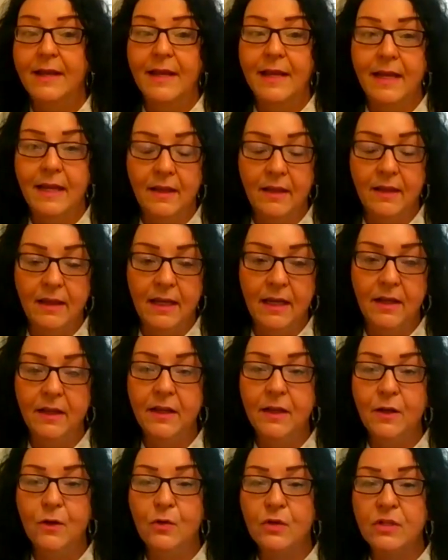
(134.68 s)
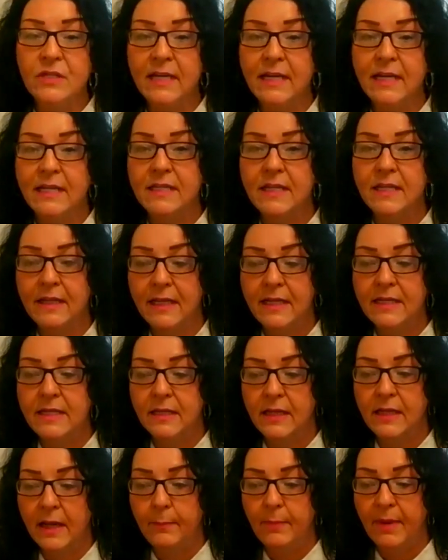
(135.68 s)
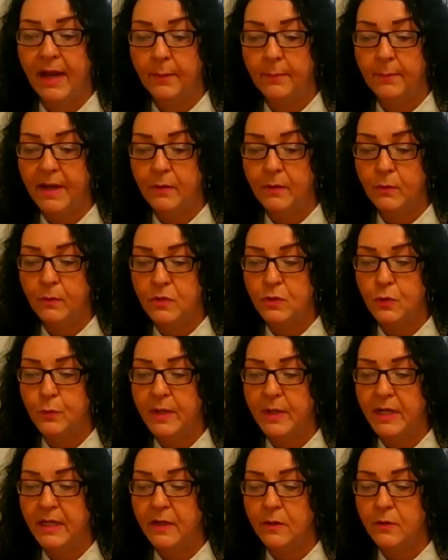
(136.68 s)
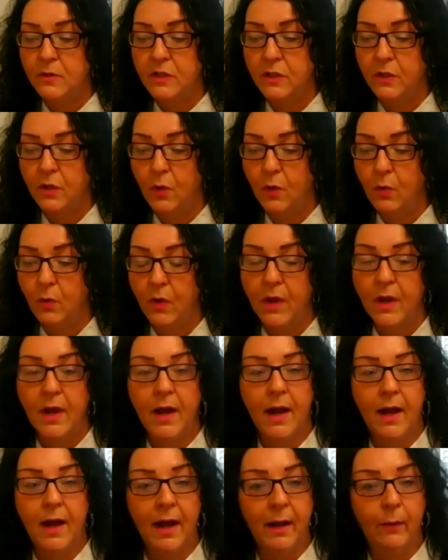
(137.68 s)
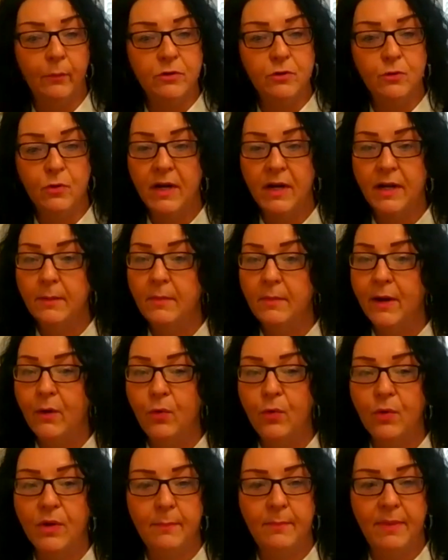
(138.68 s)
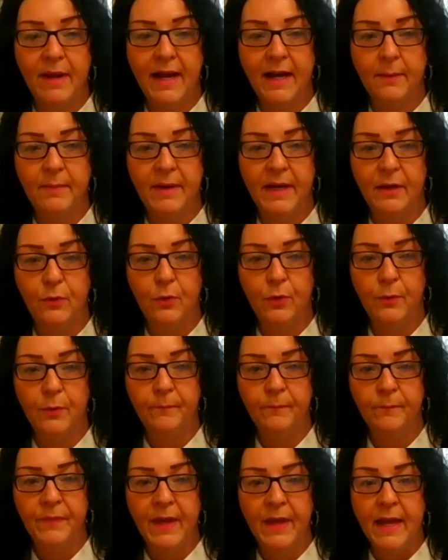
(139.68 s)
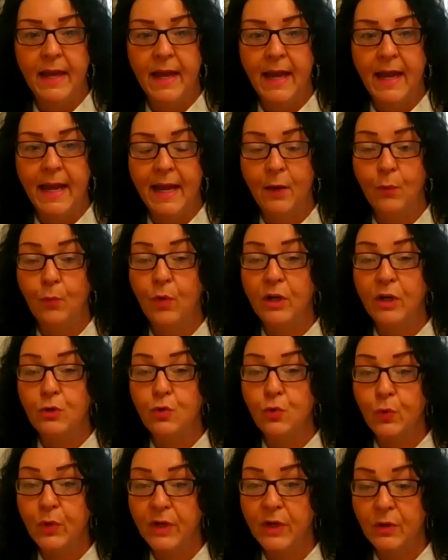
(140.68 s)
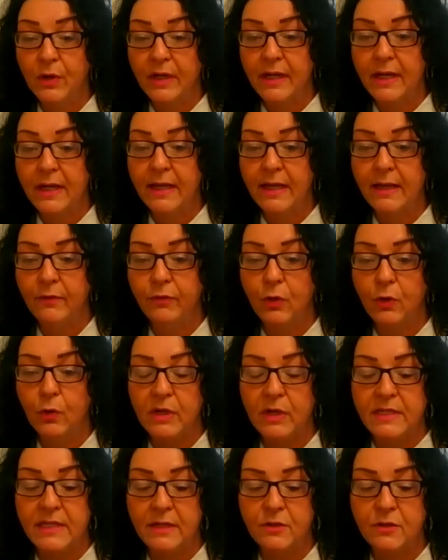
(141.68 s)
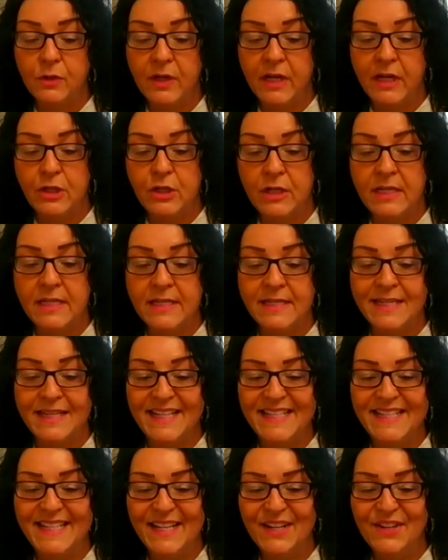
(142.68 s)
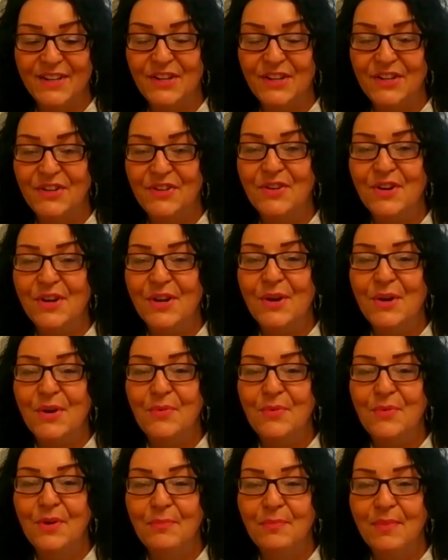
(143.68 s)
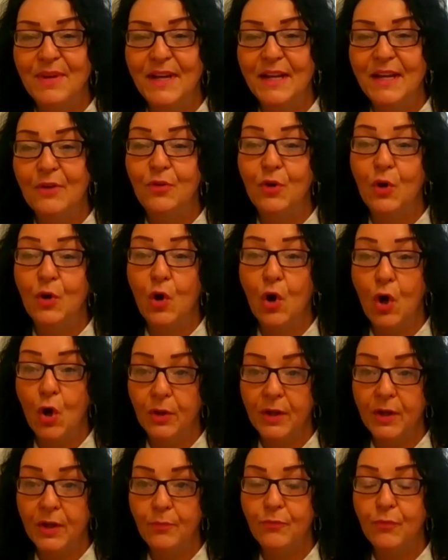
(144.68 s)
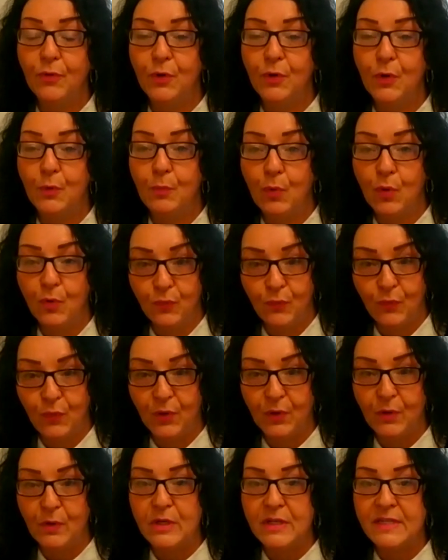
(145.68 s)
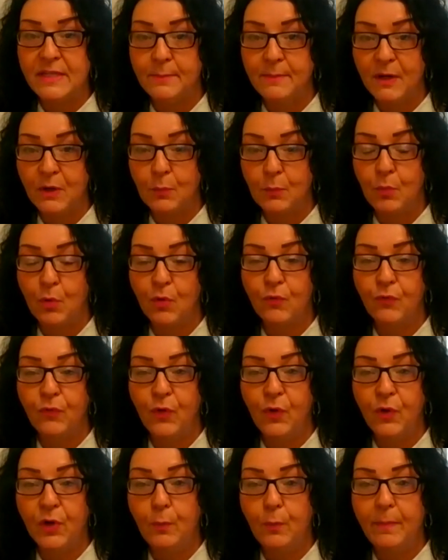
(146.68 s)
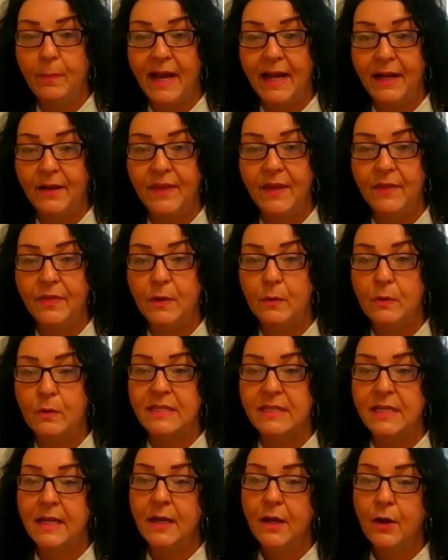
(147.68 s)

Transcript: in the clinical sense needs an IPAC manual. So many years ago, I was writing my own IPAC manual. And what triggered it, if you're a dental hygienist in Ontario, would have been if you're called up for your portfolio to submit your portfolio. Back then, there was